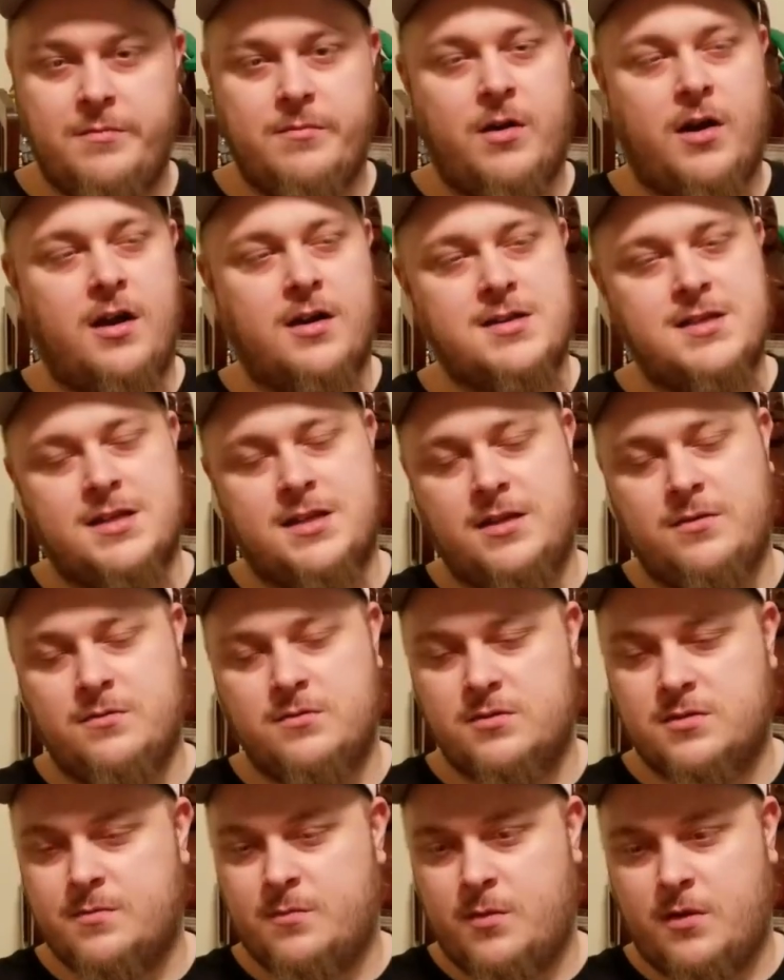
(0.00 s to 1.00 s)
bucks, and then it
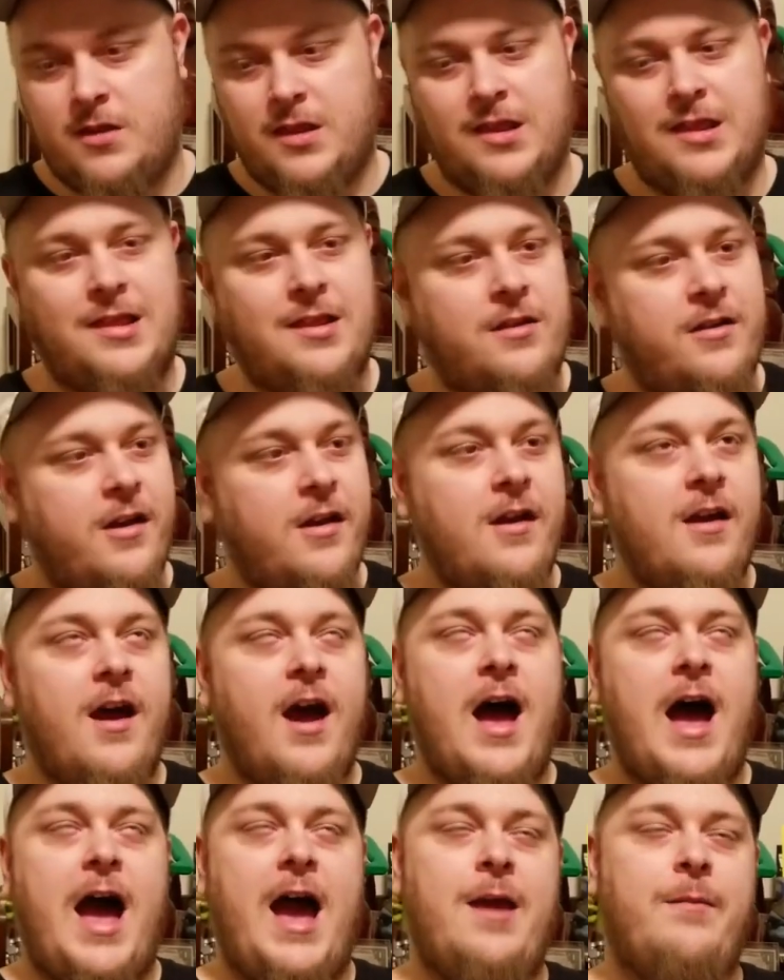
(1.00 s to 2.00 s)
was,
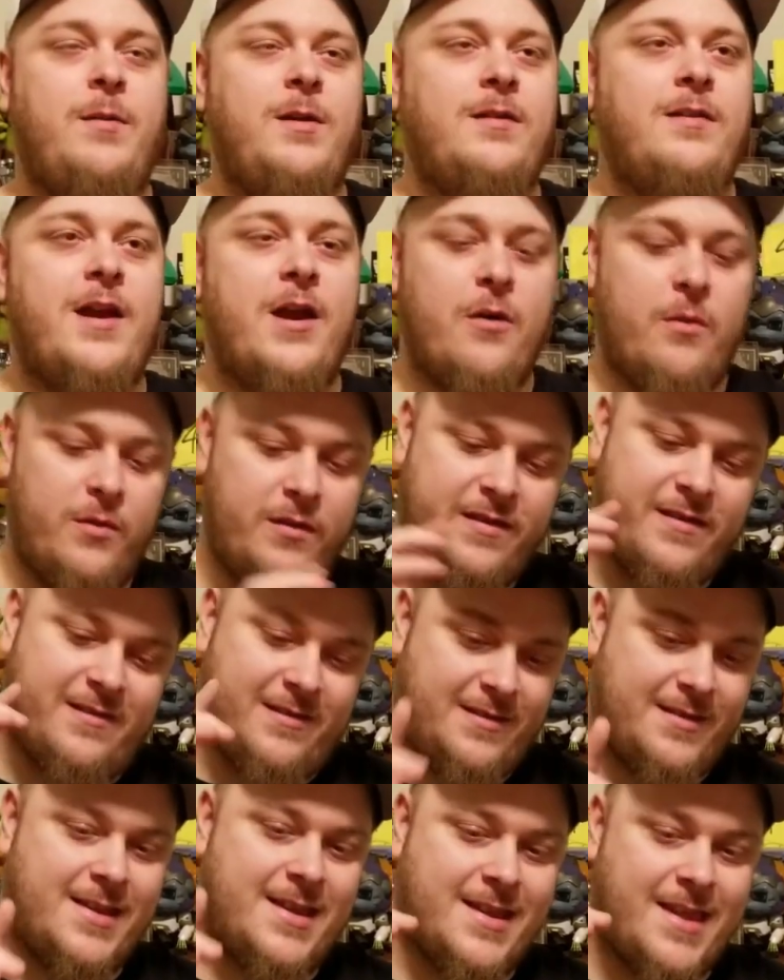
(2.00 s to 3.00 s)
I mean, there was
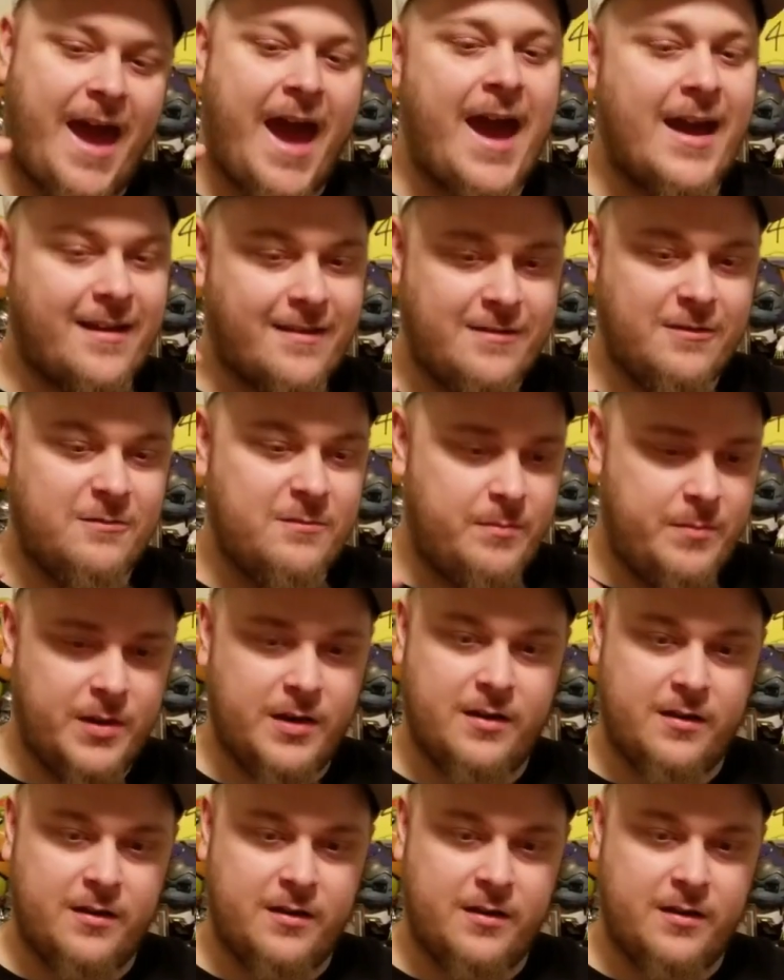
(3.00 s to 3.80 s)
stacks of bills.